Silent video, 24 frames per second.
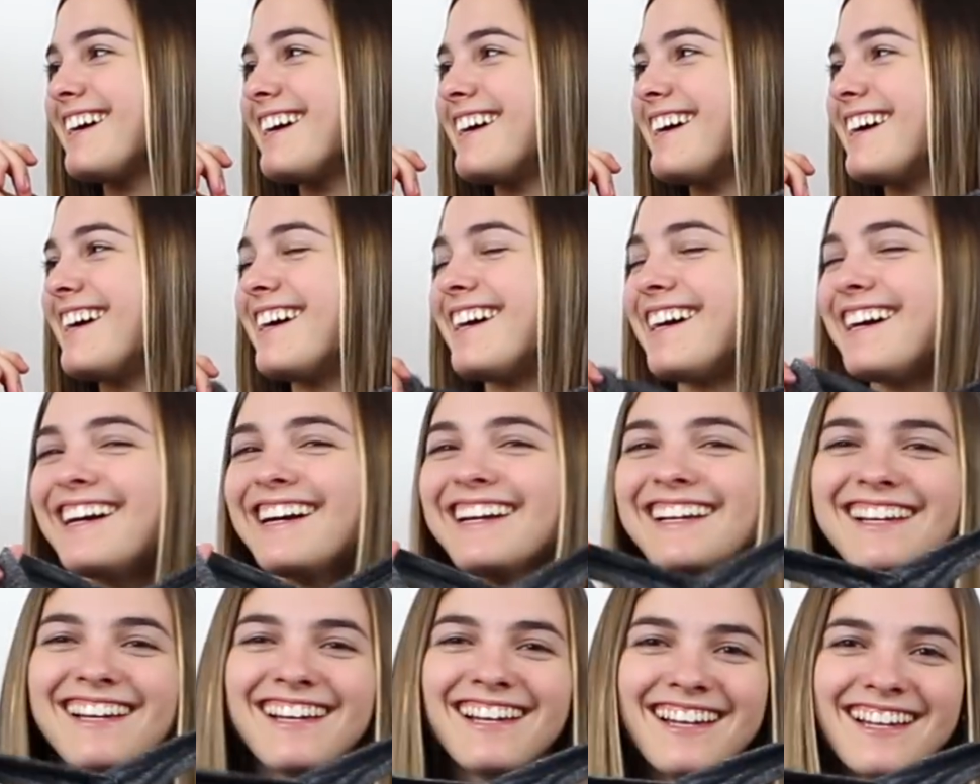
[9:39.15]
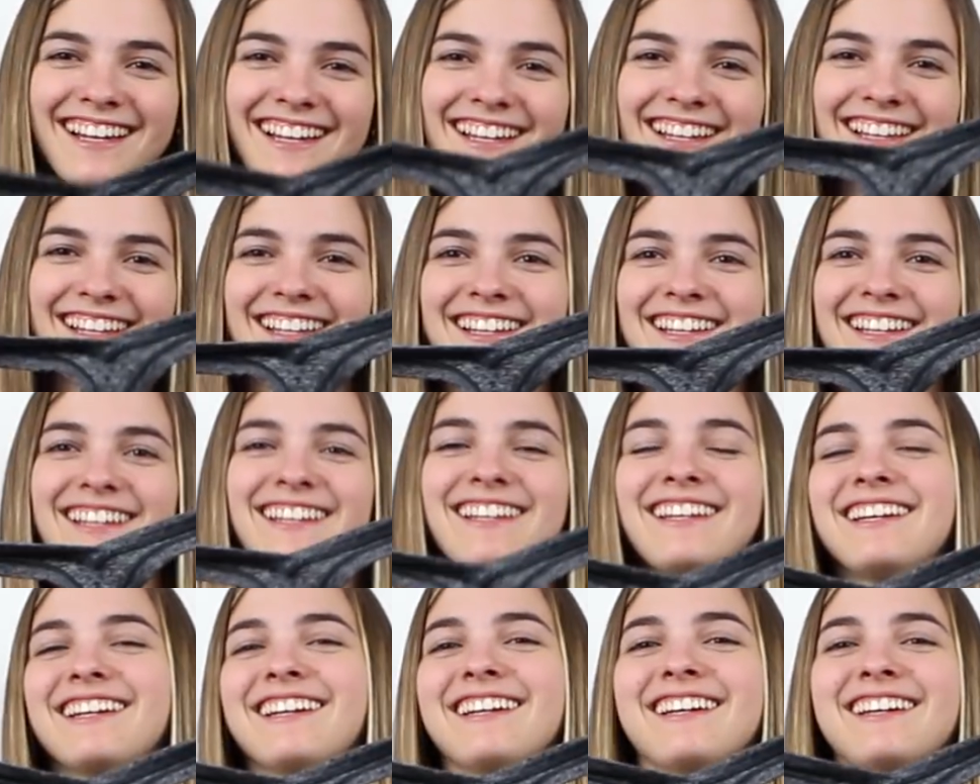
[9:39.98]

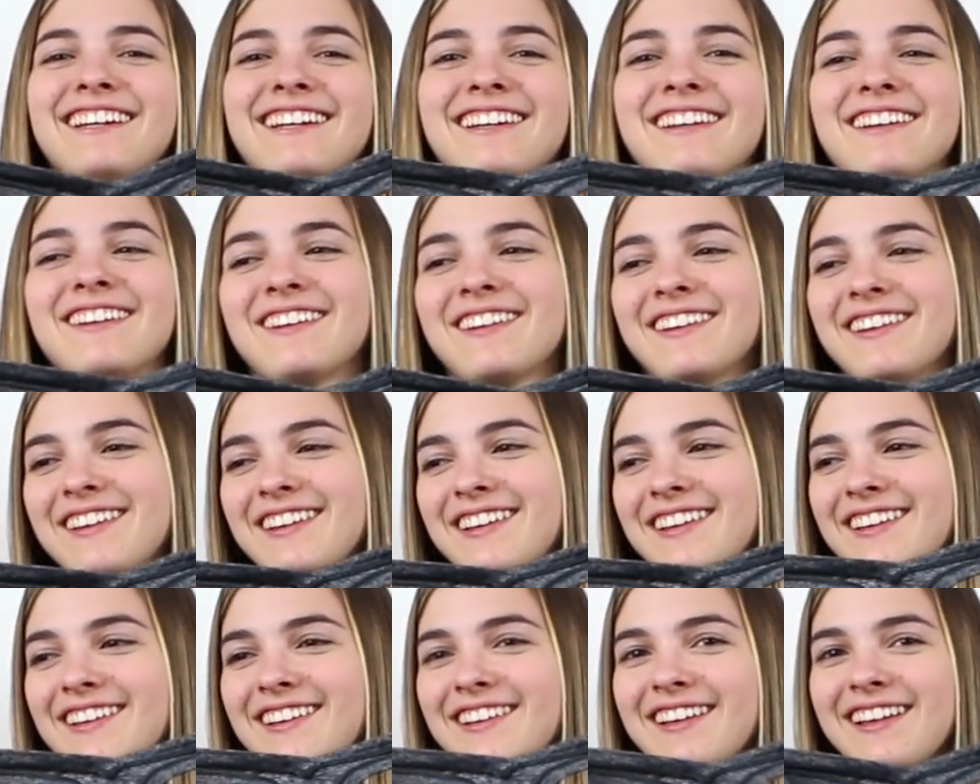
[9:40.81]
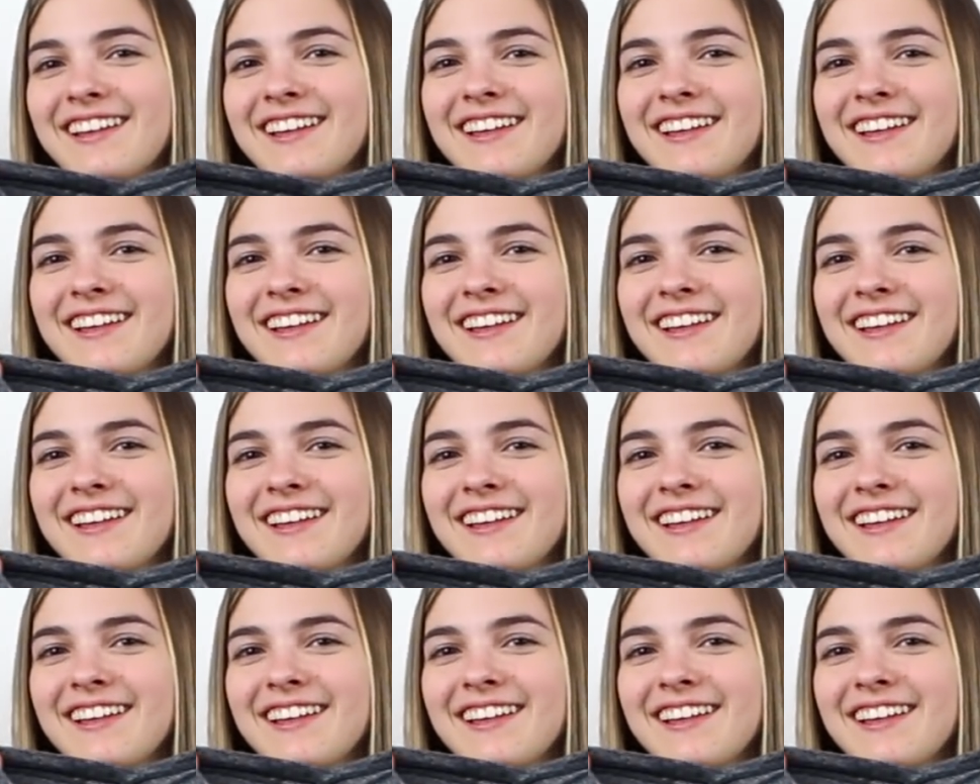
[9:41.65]
The person shown says nothing.